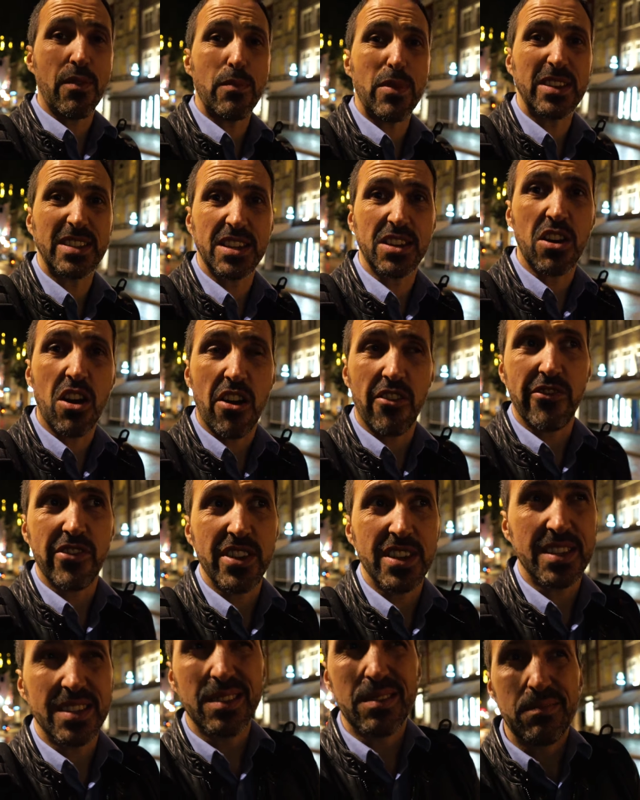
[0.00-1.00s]
amazing
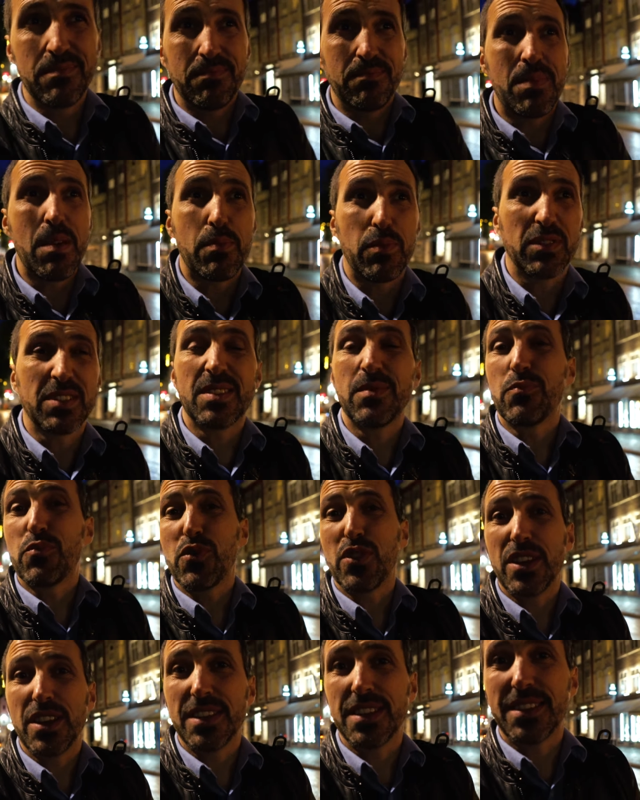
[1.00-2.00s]
coffees. People seem
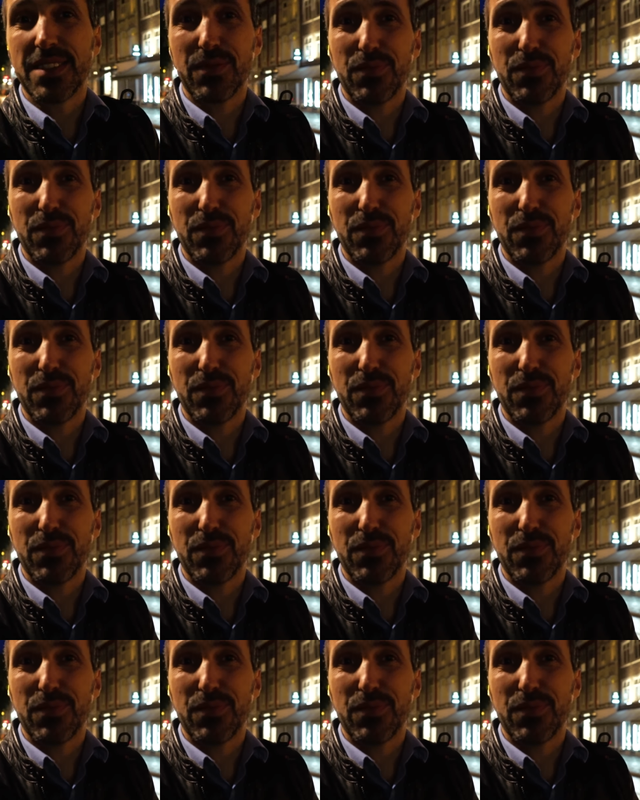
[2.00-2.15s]
pretty,